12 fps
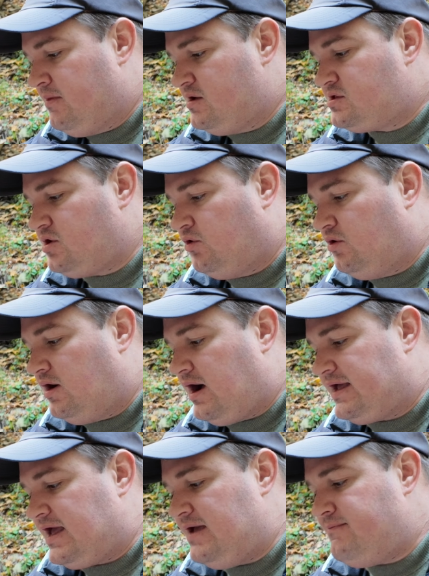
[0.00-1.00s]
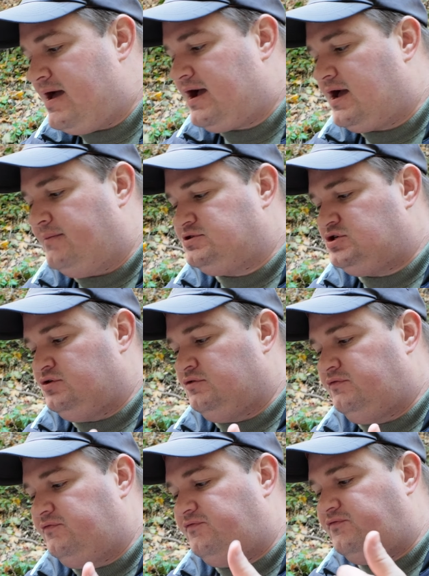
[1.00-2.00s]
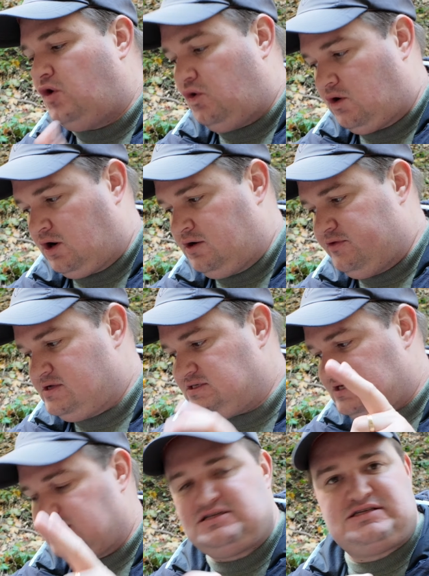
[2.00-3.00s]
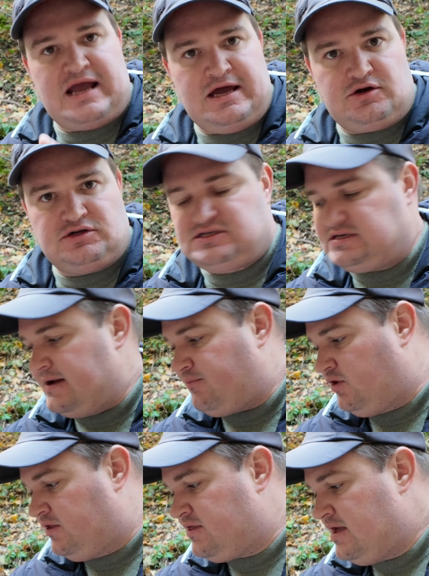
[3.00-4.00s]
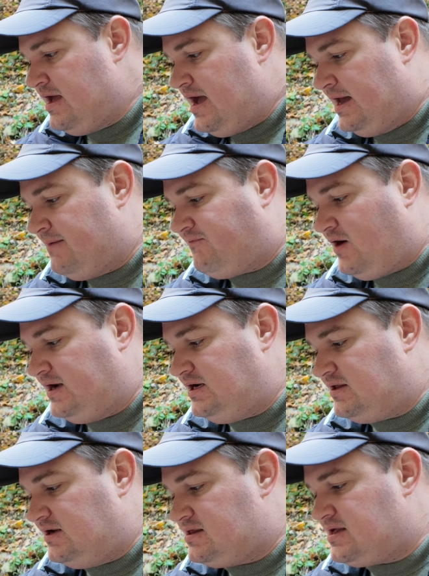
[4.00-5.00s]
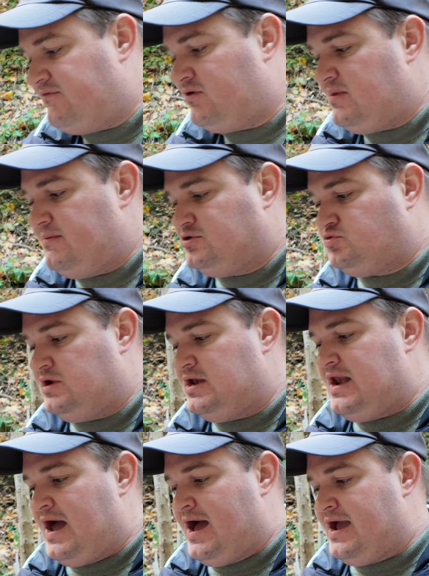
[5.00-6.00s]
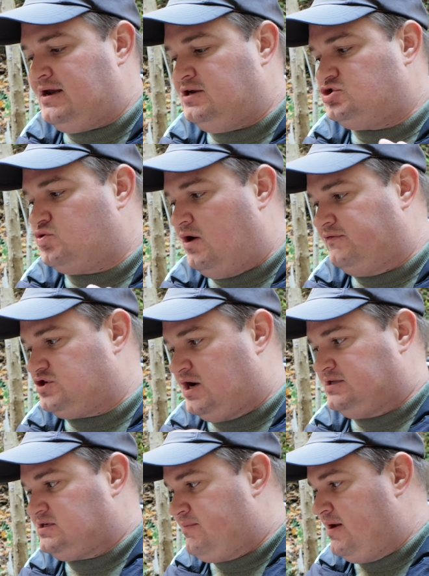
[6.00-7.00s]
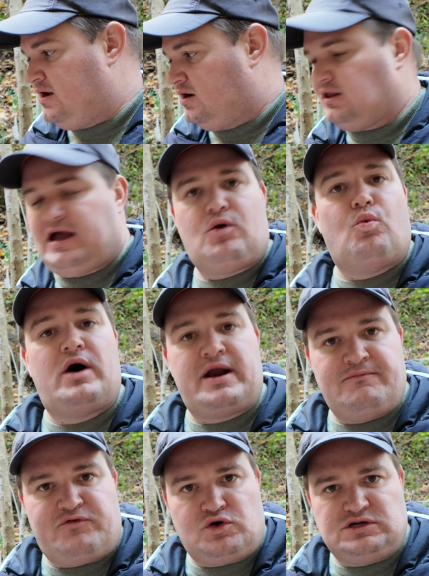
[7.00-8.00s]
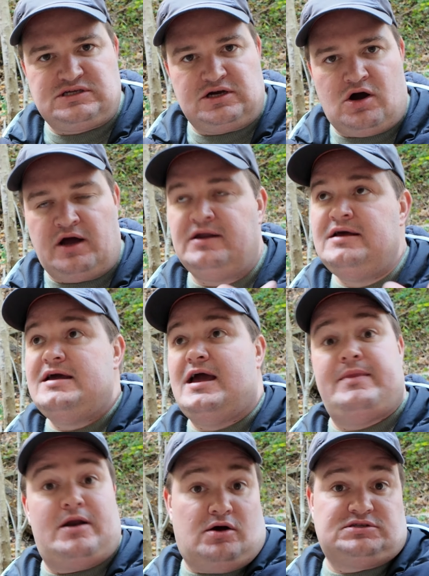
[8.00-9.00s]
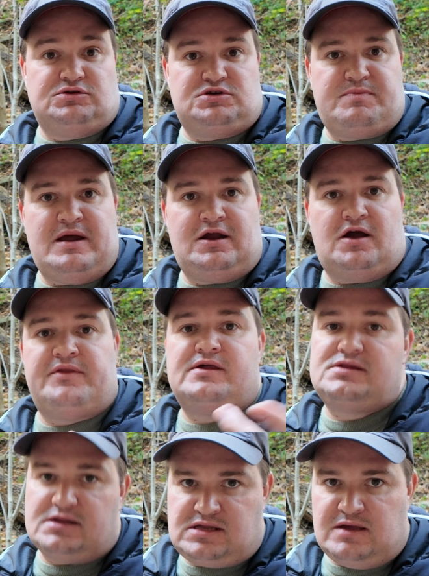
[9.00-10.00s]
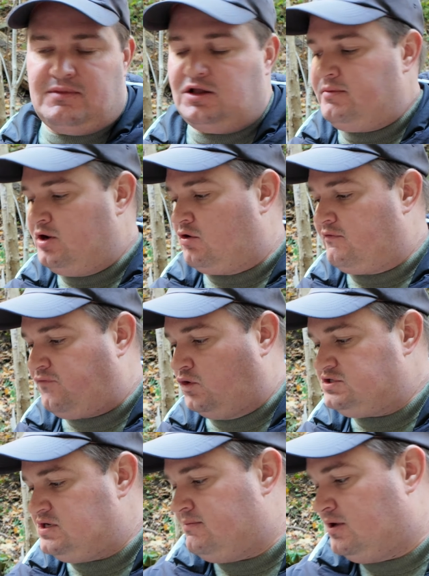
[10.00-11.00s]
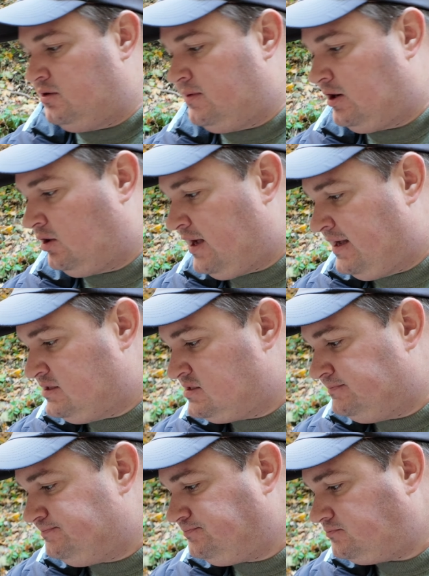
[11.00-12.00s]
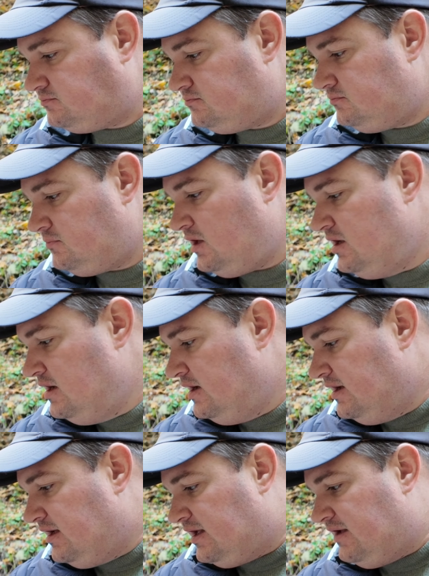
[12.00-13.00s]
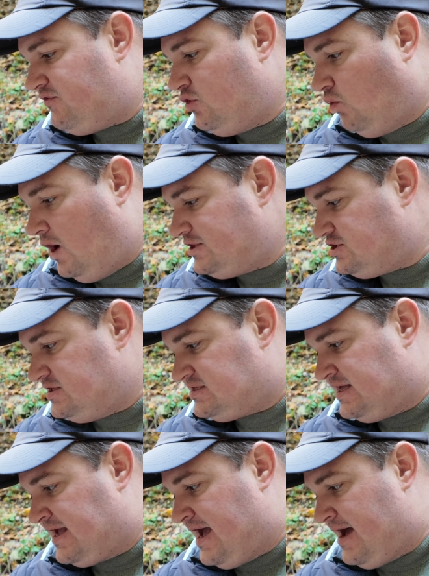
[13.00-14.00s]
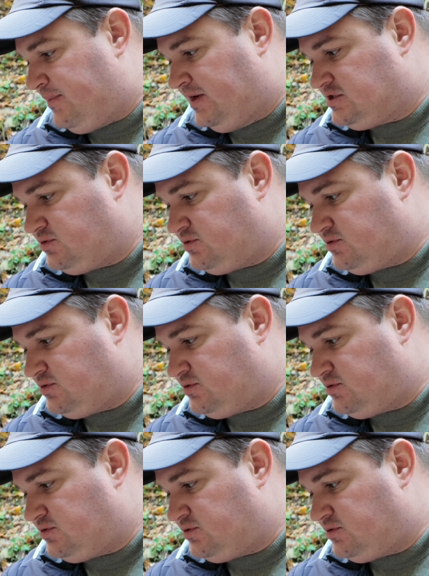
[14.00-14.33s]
So I came back up to 4, this like standard step width, and I'm finding that it's giving me between 9 and 12 shots depending on like what I'm focusing on, and then also depending on the 16mm or 14mm lens. If you watch this thing happen, it's